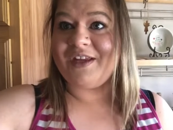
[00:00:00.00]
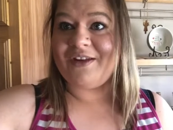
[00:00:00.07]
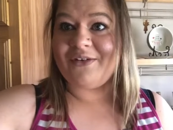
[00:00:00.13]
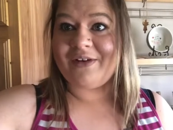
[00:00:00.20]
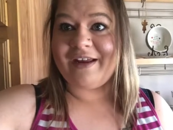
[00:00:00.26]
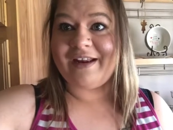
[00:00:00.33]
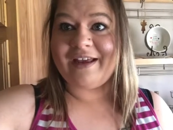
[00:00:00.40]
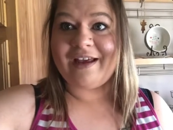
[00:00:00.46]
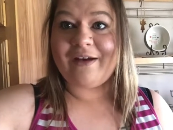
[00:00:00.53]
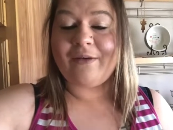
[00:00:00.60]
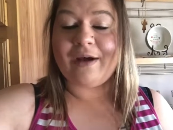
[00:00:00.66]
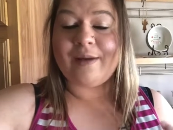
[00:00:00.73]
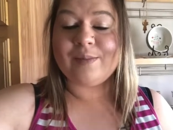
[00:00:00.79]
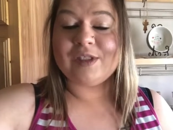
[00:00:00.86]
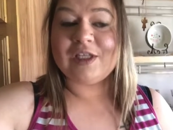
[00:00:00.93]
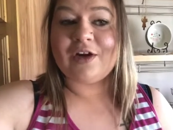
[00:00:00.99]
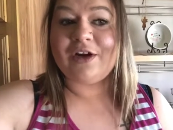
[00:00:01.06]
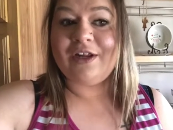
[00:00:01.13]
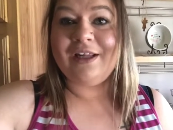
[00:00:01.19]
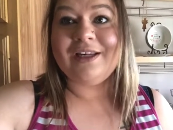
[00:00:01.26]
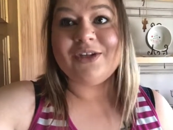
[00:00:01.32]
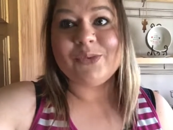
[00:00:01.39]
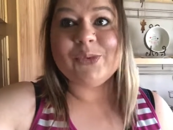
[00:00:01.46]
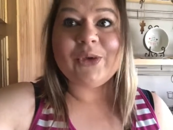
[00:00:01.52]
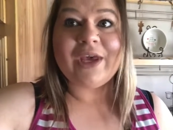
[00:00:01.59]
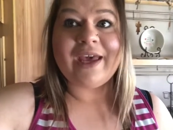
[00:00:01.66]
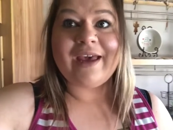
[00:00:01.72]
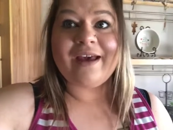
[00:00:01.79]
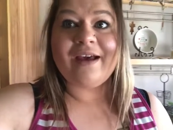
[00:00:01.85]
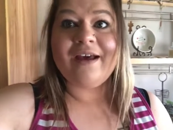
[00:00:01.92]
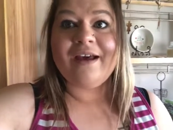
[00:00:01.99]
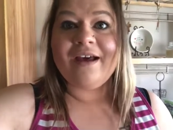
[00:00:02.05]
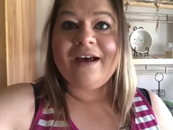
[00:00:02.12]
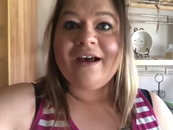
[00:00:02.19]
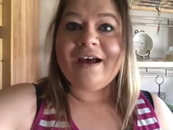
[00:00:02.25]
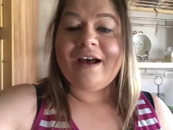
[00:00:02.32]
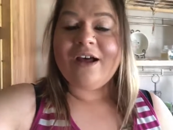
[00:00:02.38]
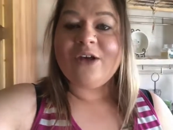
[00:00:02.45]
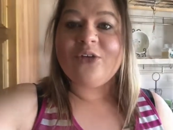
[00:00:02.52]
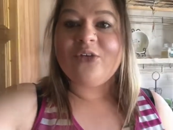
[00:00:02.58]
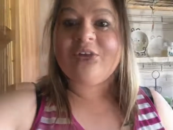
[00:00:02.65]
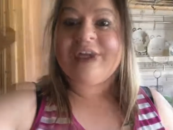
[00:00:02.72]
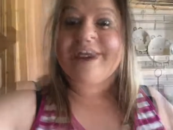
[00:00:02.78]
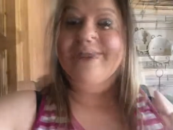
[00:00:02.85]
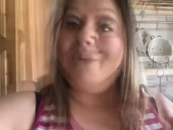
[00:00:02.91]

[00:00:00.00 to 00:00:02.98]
right now. I'm starting to get hungry.